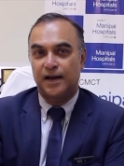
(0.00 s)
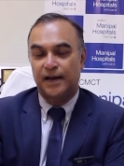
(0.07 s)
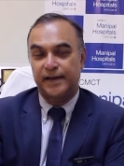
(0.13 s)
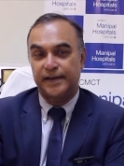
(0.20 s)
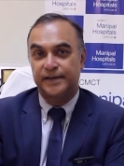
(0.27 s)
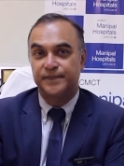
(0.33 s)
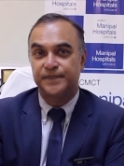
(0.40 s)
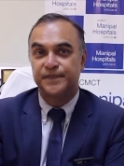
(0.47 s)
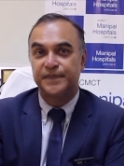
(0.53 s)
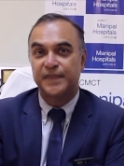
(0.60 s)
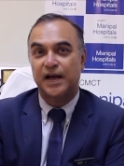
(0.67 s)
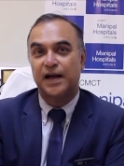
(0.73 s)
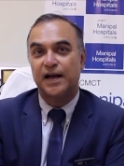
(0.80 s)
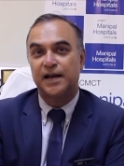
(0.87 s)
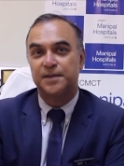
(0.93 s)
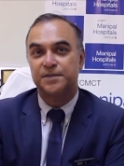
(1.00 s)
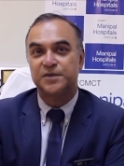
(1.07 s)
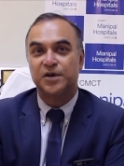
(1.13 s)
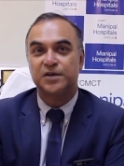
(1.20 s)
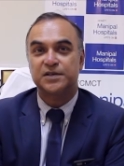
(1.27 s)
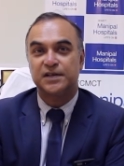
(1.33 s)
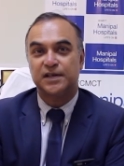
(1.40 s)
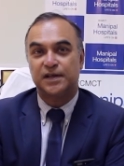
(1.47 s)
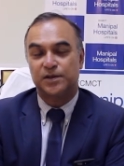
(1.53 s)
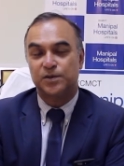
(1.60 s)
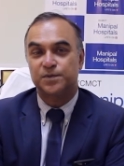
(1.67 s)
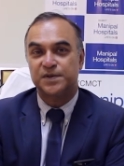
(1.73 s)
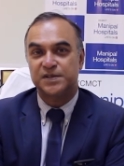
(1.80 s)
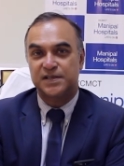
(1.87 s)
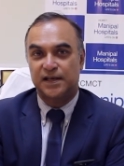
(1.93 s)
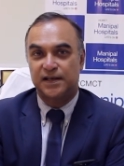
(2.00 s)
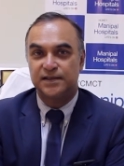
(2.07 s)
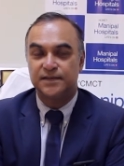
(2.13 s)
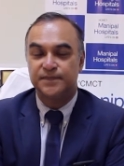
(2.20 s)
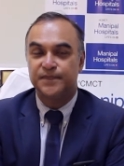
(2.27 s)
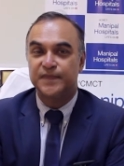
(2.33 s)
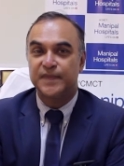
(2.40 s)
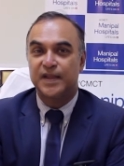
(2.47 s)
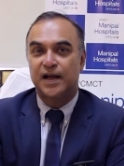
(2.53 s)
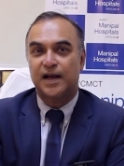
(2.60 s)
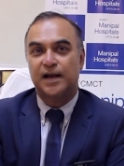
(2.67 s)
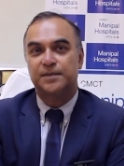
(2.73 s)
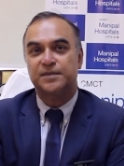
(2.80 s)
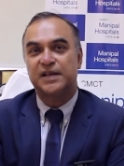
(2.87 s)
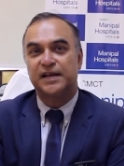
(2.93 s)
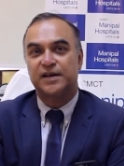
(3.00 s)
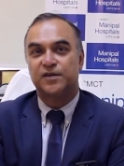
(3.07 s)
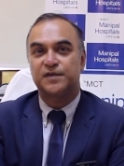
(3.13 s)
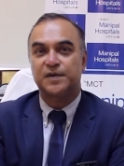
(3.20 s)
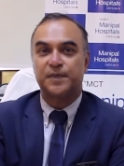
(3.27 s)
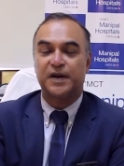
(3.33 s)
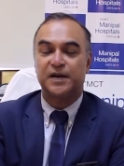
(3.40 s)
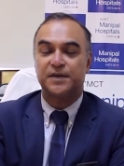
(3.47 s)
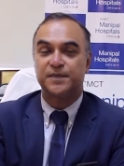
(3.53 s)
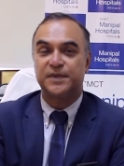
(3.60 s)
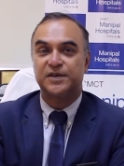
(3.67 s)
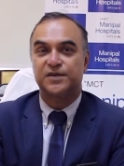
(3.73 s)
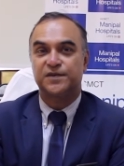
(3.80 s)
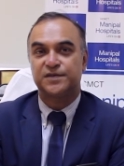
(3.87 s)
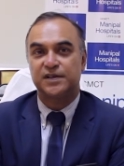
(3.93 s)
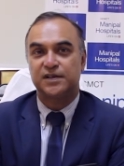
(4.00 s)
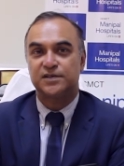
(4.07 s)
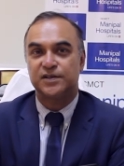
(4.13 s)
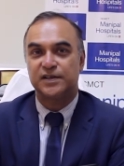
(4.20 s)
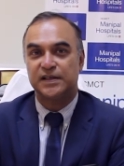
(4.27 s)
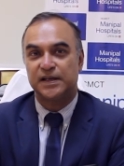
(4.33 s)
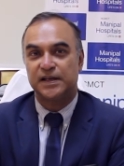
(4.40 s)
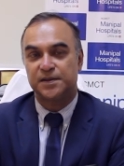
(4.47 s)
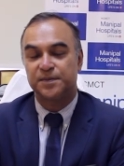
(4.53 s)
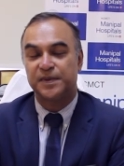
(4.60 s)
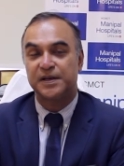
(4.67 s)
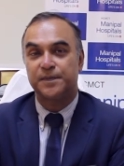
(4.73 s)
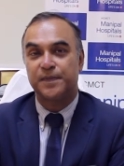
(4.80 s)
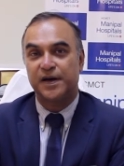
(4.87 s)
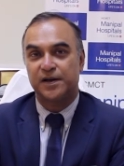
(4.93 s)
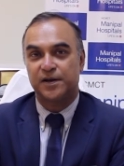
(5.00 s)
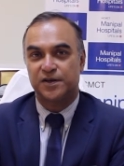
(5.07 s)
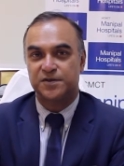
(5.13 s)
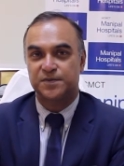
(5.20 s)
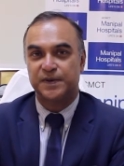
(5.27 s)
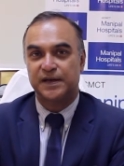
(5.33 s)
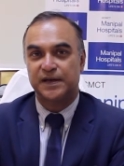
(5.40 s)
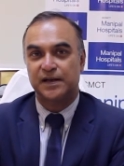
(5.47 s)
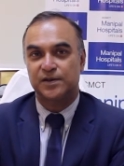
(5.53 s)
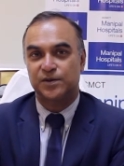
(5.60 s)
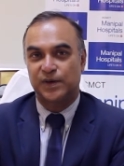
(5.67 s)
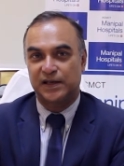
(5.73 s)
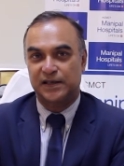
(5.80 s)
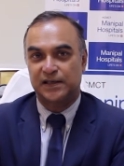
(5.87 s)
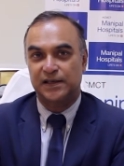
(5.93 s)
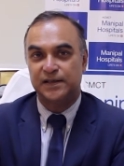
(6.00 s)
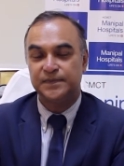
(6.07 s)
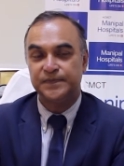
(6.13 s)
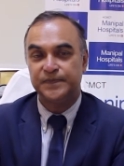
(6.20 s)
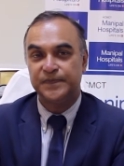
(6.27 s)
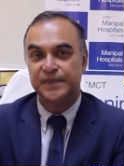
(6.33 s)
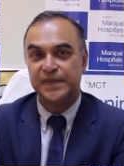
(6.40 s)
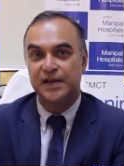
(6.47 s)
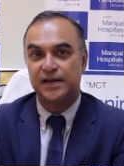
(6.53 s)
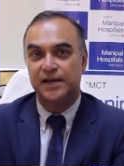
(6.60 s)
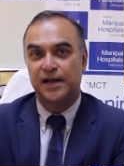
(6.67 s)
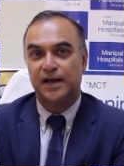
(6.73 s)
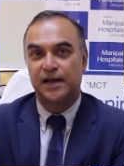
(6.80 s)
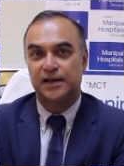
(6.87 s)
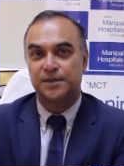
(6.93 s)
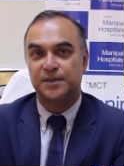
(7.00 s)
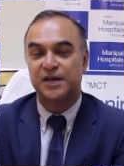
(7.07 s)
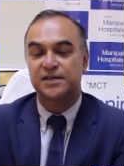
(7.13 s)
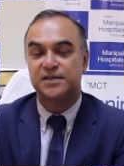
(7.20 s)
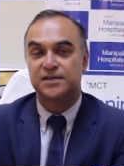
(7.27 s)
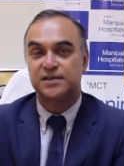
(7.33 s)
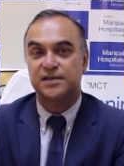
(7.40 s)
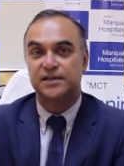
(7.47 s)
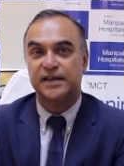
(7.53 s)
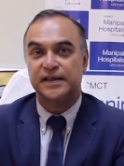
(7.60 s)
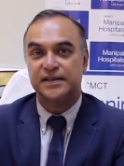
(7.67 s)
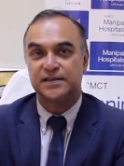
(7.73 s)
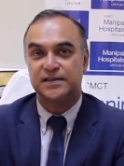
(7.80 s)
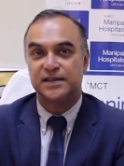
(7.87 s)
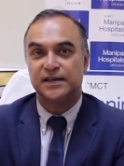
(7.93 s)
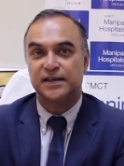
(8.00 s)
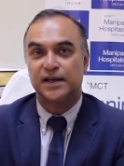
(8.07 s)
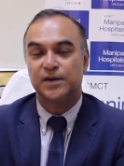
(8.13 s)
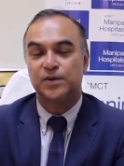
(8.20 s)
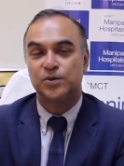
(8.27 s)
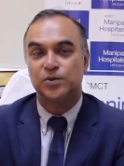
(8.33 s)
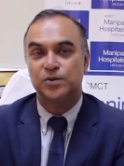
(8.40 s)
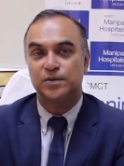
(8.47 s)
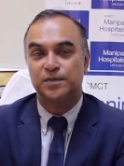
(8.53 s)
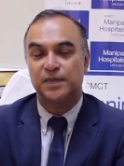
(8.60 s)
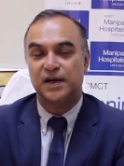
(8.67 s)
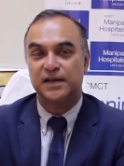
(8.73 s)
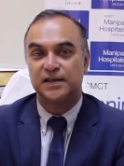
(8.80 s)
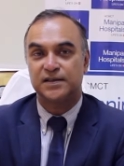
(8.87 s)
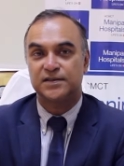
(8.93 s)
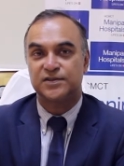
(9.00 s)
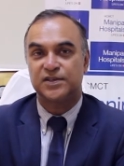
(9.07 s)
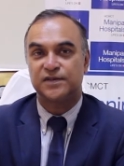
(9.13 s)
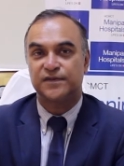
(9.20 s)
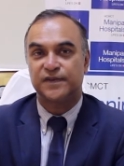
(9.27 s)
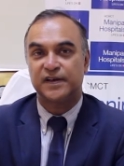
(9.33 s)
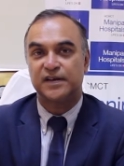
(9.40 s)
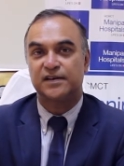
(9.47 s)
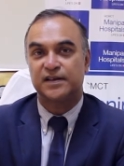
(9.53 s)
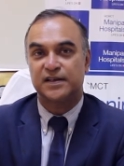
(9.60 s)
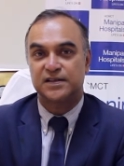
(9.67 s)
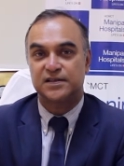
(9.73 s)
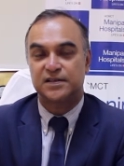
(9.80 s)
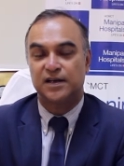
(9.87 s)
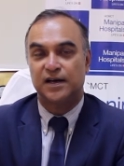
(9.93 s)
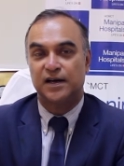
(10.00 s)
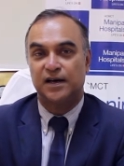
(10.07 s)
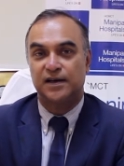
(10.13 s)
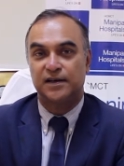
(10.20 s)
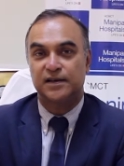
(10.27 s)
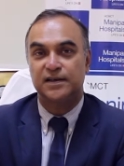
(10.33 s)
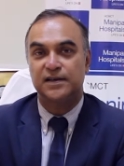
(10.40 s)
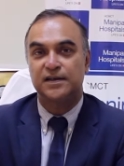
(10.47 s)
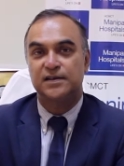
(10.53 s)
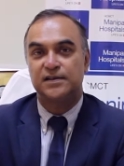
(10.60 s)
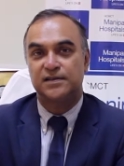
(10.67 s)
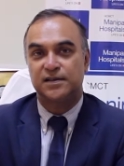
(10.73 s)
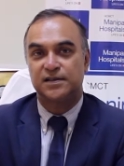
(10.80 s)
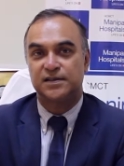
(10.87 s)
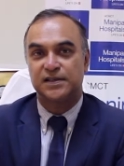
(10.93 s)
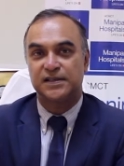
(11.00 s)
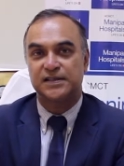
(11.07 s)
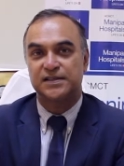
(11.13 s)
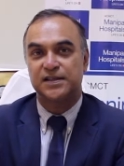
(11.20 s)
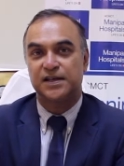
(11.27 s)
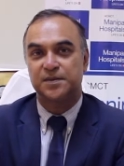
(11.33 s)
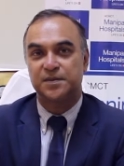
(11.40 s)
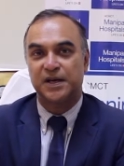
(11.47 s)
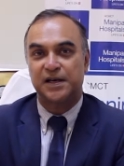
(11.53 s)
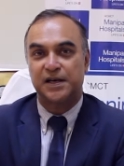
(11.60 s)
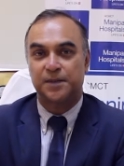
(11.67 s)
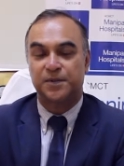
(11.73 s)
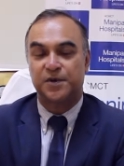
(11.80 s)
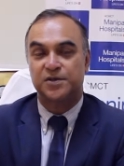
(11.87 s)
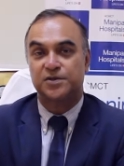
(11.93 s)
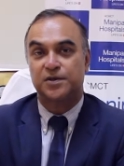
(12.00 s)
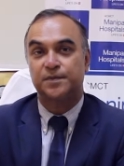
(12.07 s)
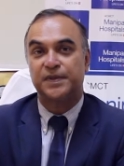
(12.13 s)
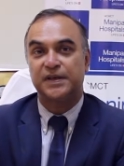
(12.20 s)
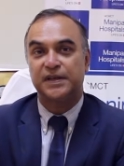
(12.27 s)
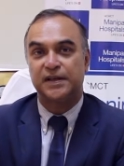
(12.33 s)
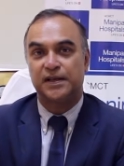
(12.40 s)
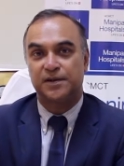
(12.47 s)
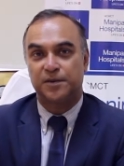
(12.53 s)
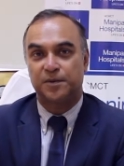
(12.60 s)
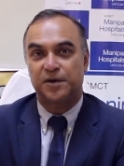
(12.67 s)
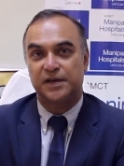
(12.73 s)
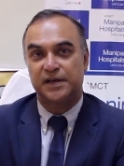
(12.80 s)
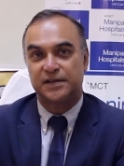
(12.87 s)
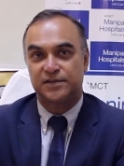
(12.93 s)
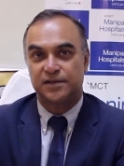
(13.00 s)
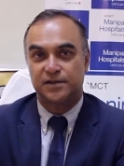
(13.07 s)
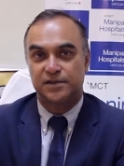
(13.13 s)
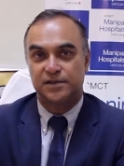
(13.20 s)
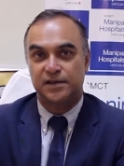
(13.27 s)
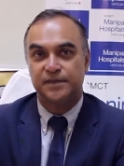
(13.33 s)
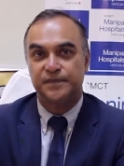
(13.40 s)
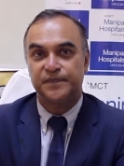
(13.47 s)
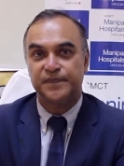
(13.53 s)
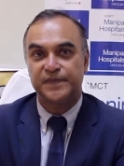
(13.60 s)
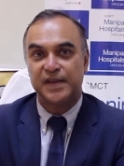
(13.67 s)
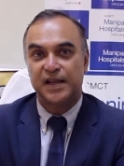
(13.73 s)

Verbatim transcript: Hi, I am Dr. Arun Prasad. I am the head of Department of Surgery at Manipal Hospital, Dwarka. And amongst the things that I do, my chief interests are surgeries done by laparoscopy and robotic surgery.